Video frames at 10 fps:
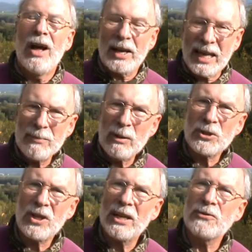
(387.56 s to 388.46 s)
I came up
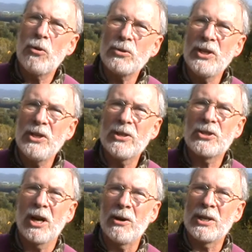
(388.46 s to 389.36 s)
to the lakes 14 years
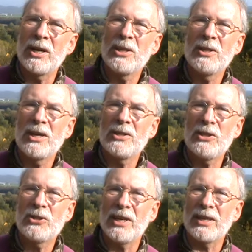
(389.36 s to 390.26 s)
ago in
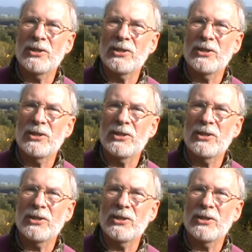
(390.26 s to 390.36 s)
1996.